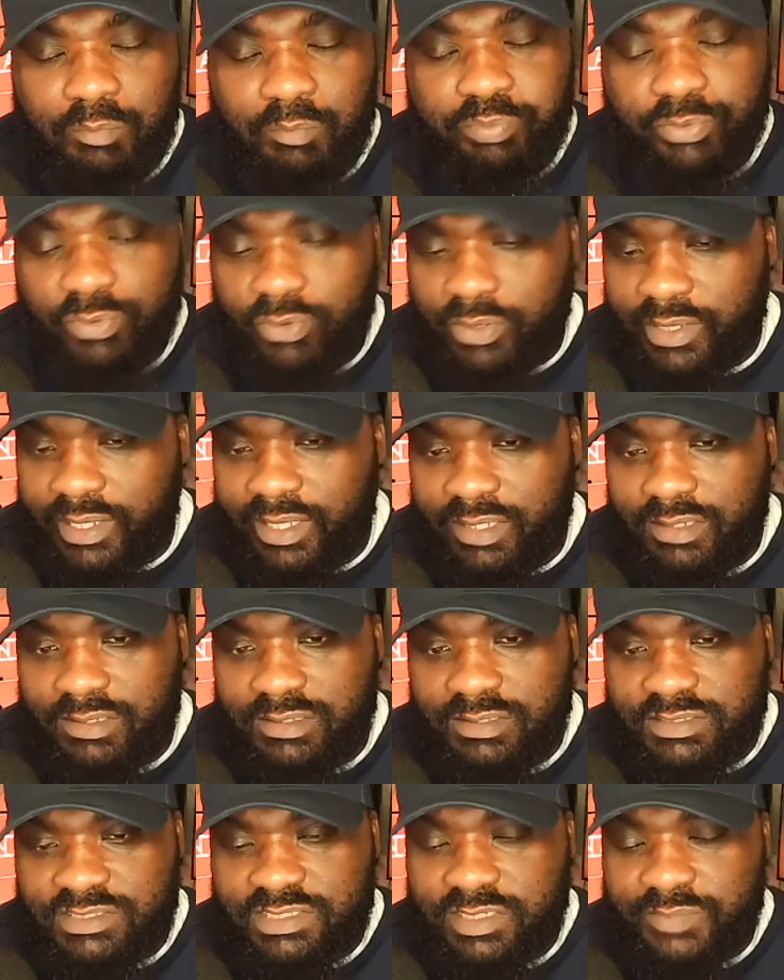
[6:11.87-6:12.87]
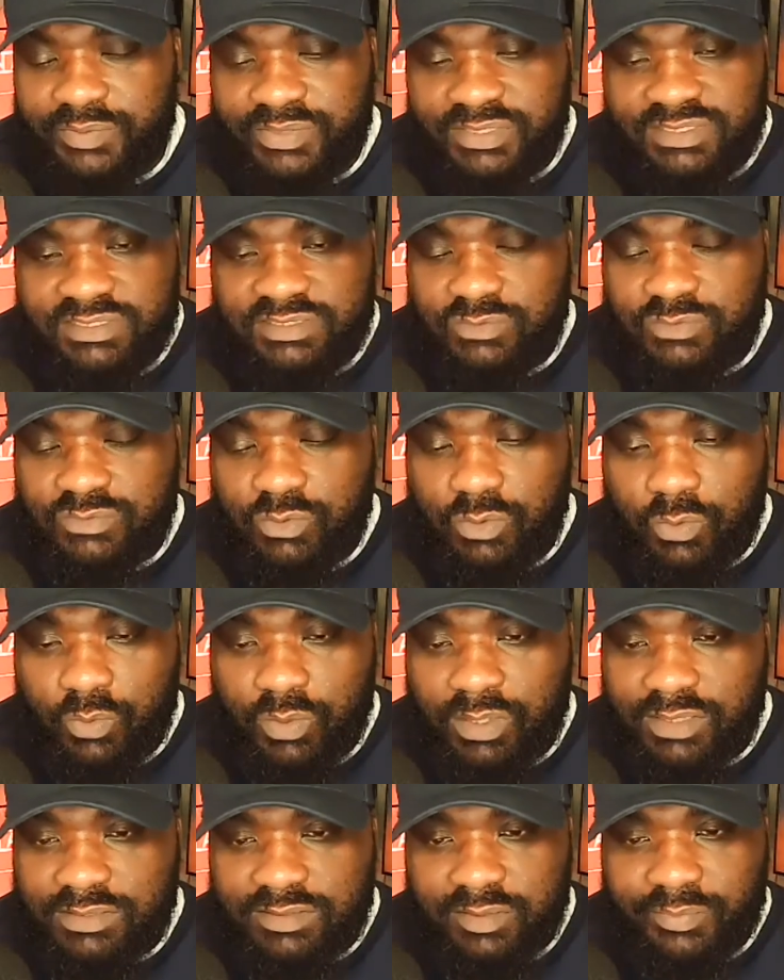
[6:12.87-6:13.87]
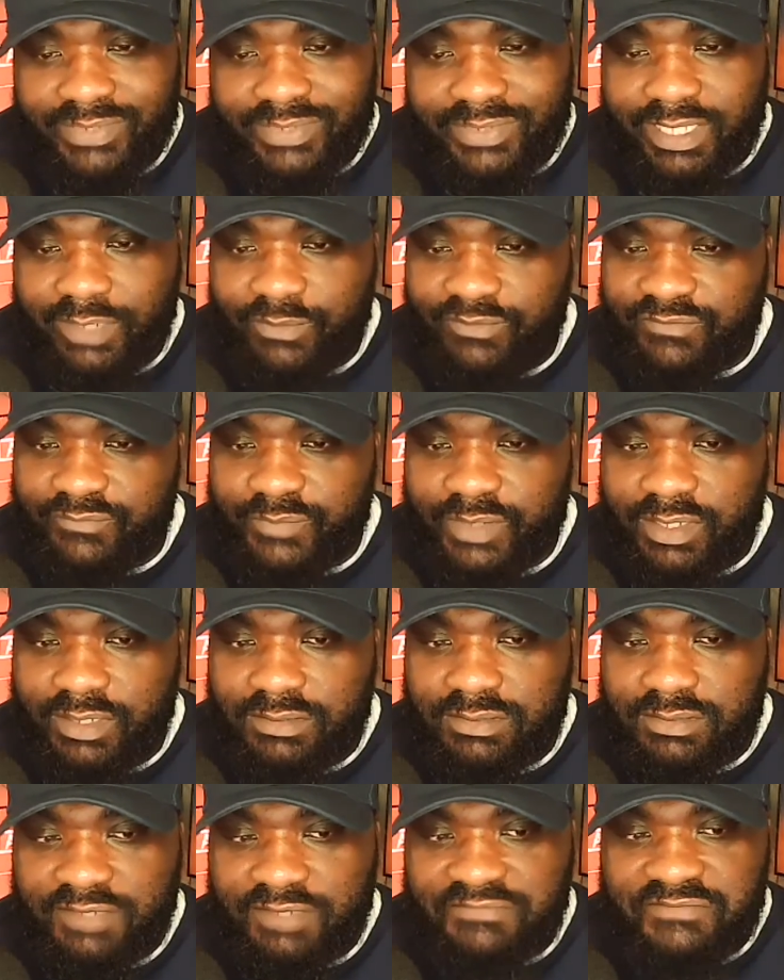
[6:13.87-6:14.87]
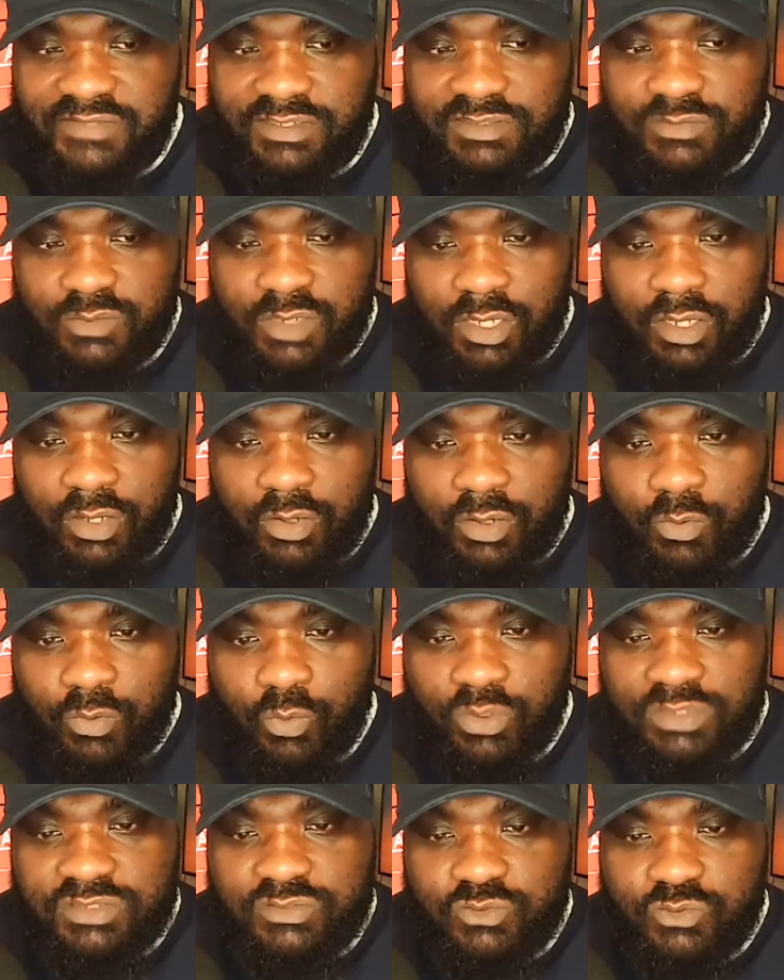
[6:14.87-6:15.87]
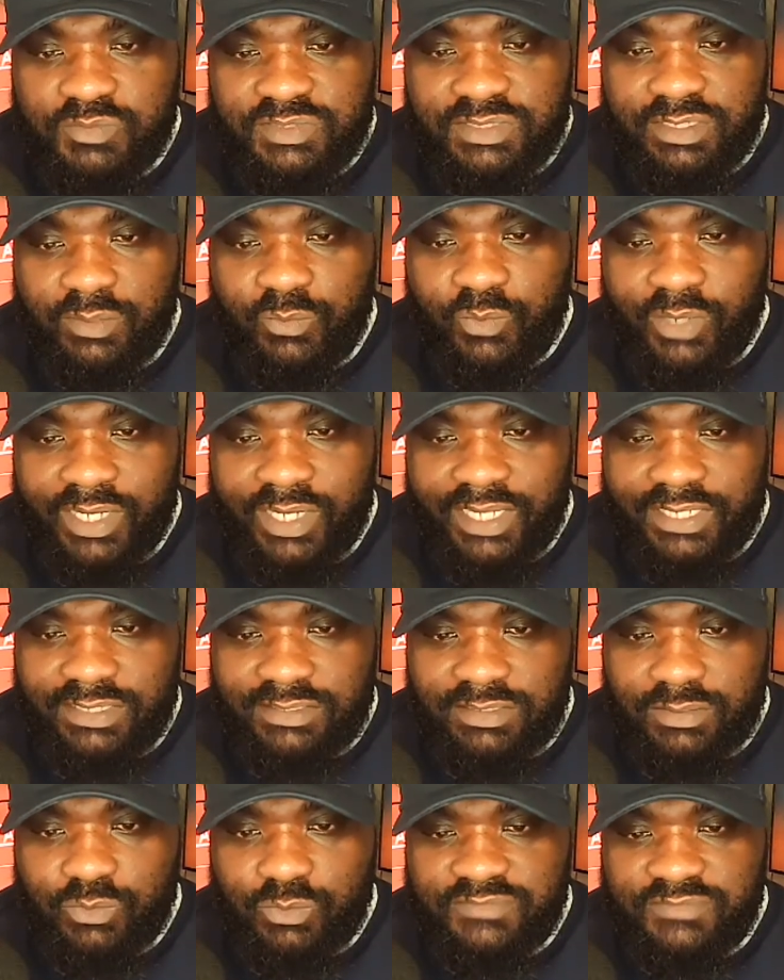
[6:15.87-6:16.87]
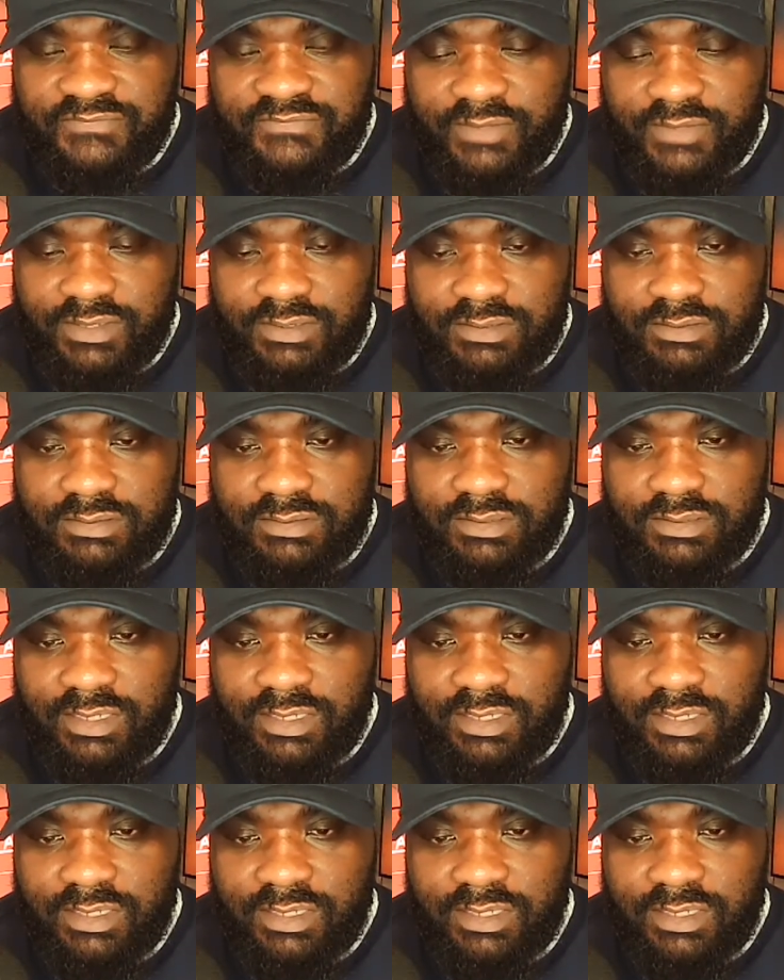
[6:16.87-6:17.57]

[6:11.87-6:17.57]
boy, Chip is just not one to play with, man. I think what Stormzy and Wiley did was fun.